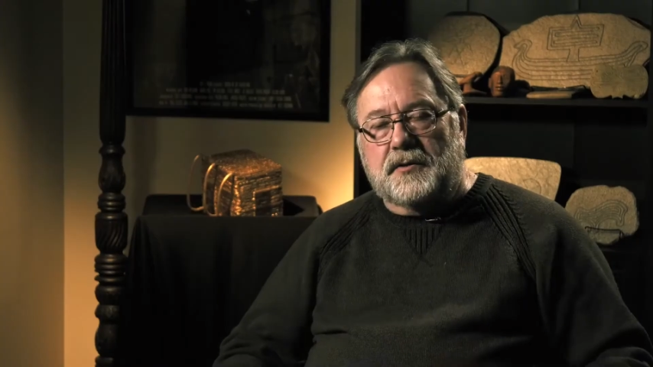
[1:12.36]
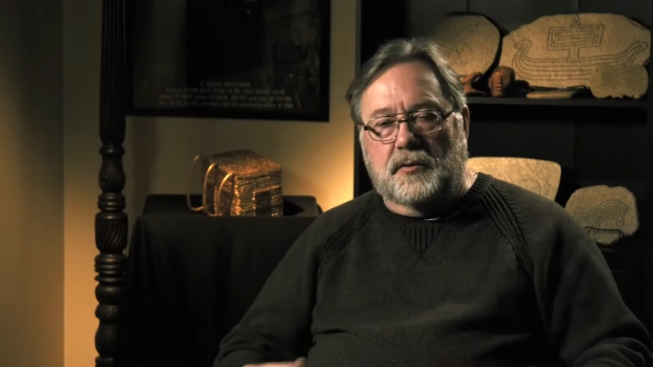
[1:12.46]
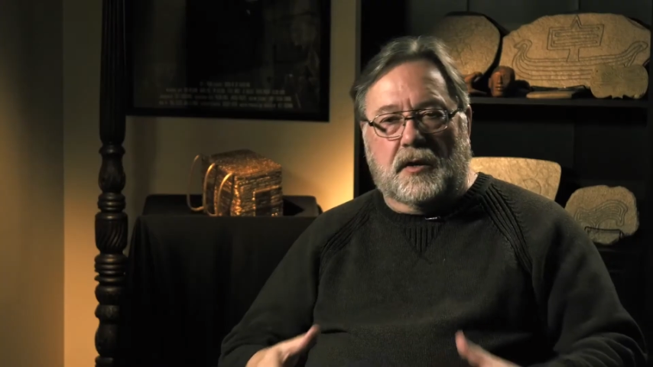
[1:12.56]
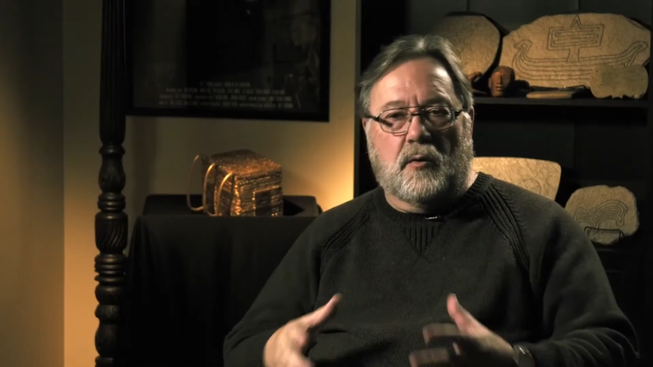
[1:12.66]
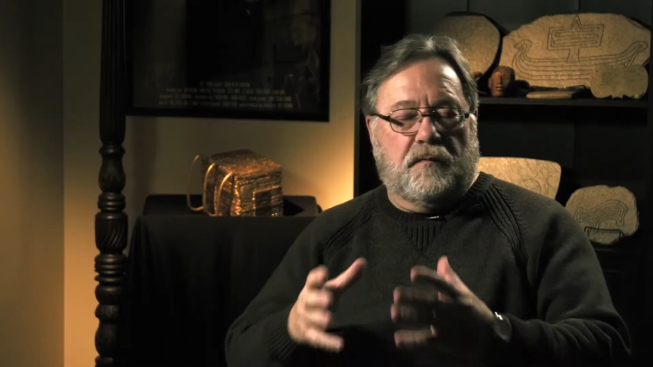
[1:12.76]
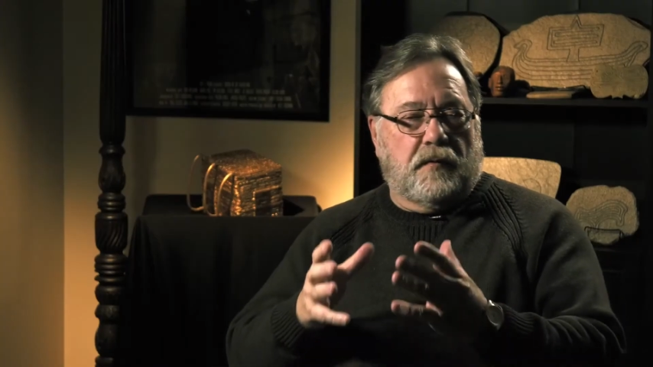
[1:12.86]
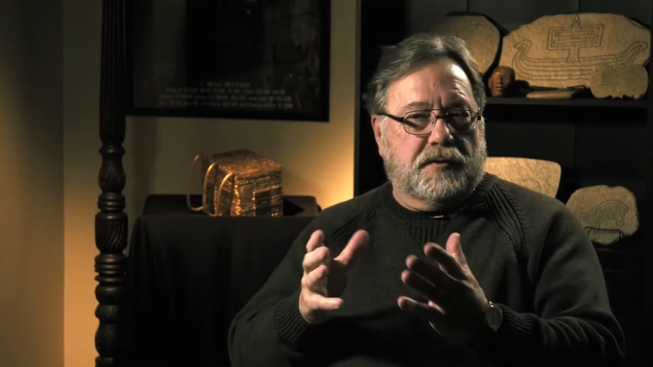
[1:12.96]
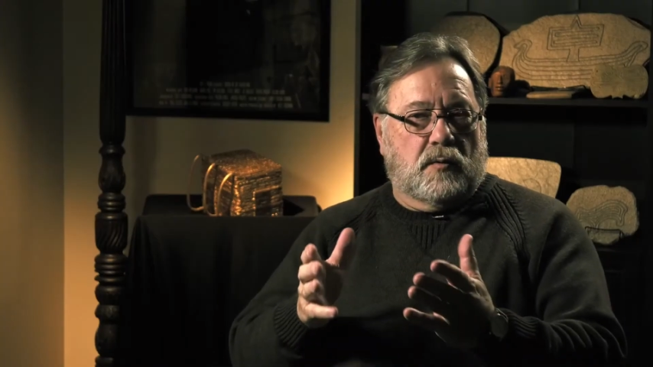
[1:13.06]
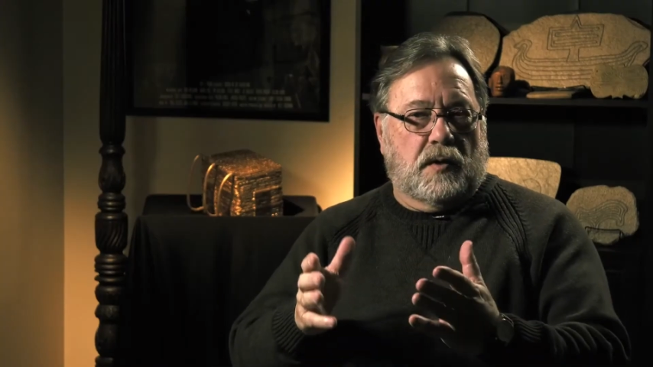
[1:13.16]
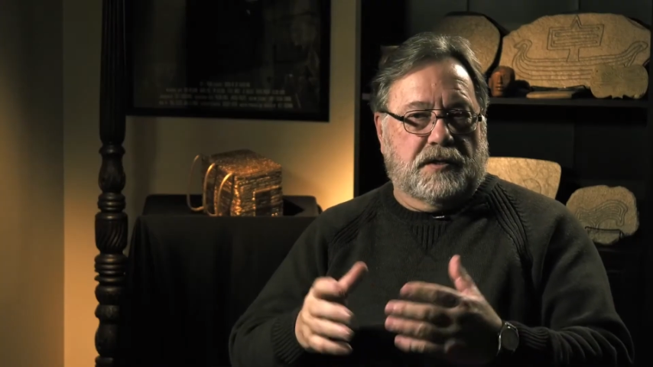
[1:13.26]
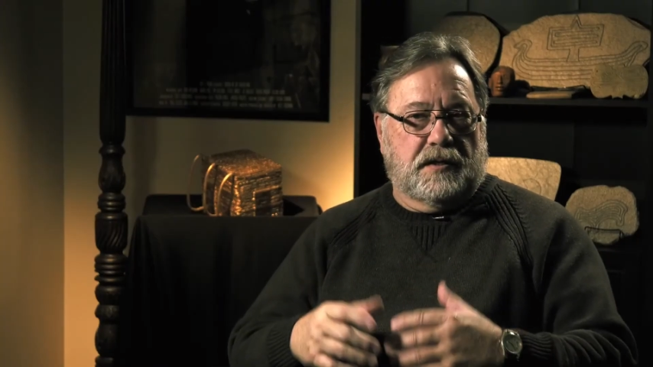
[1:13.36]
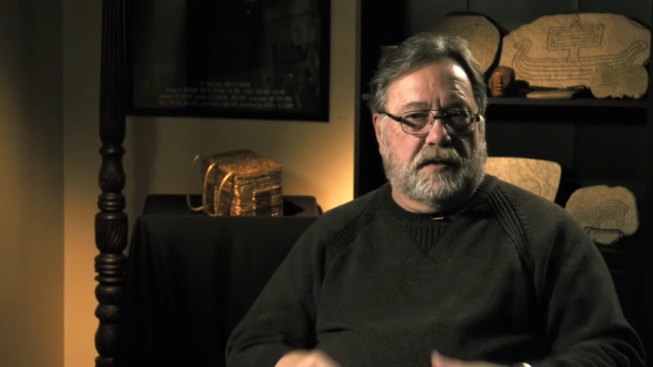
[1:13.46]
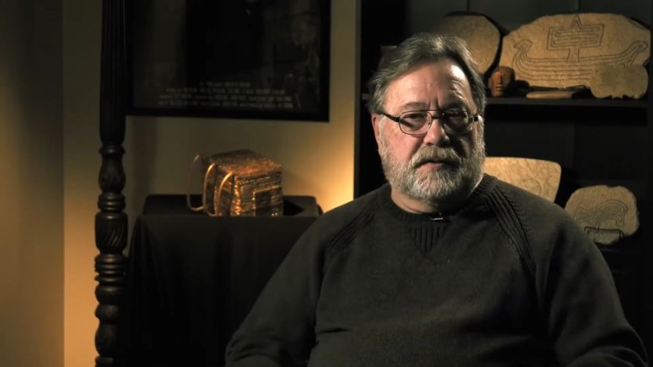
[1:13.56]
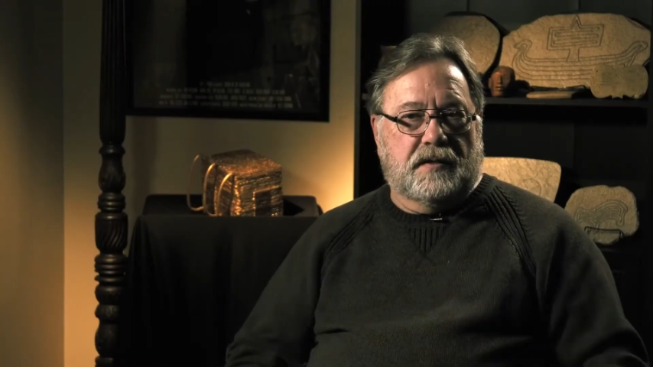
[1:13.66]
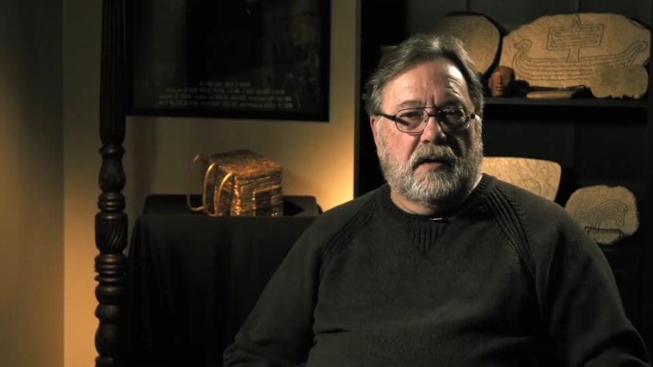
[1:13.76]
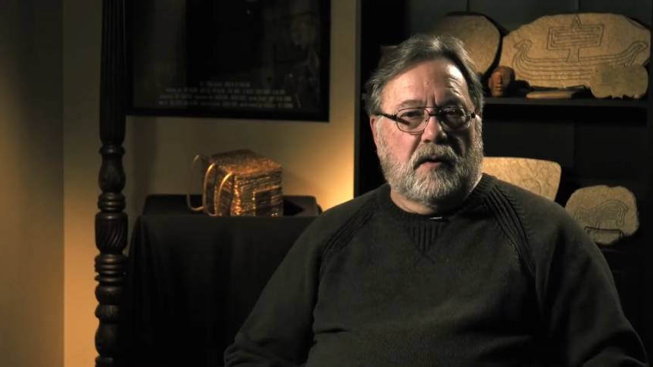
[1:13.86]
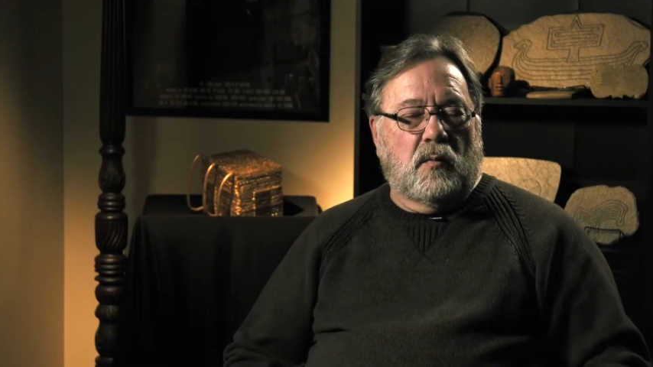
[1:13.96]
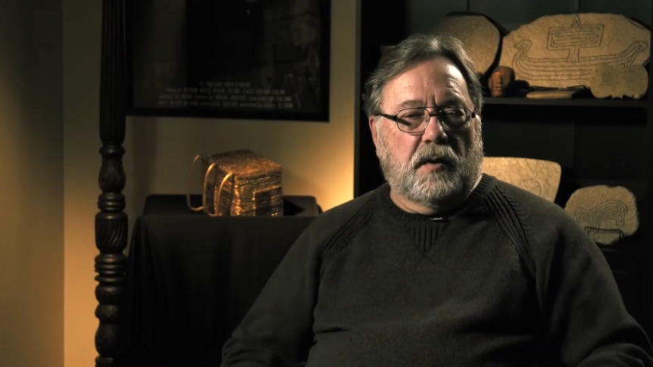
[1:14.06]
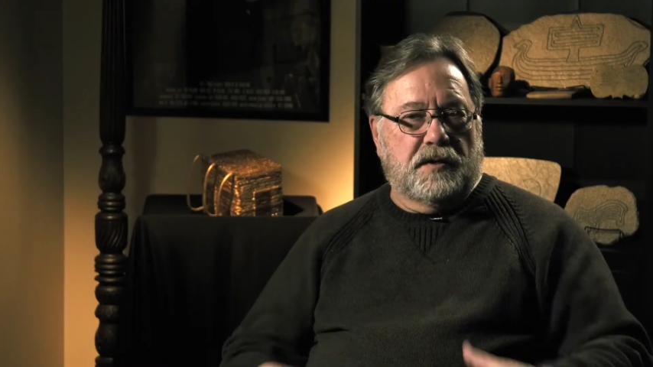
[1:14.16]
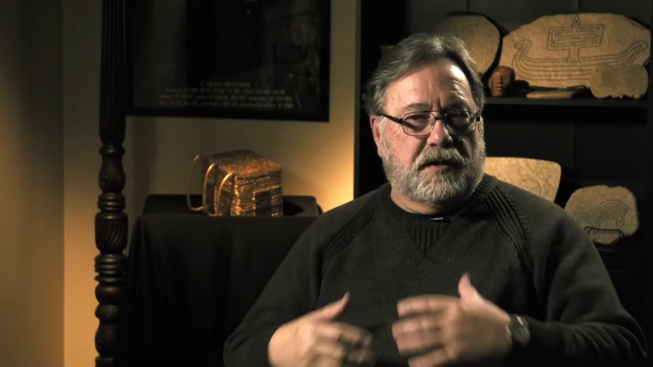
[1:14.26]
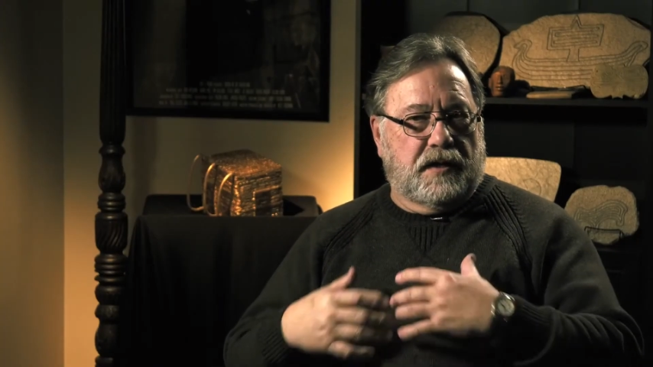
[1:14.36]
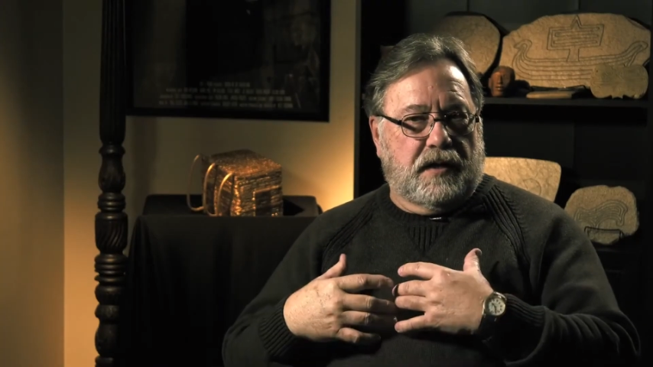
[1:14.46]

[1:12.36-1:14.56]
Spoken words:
So the first question is, what is an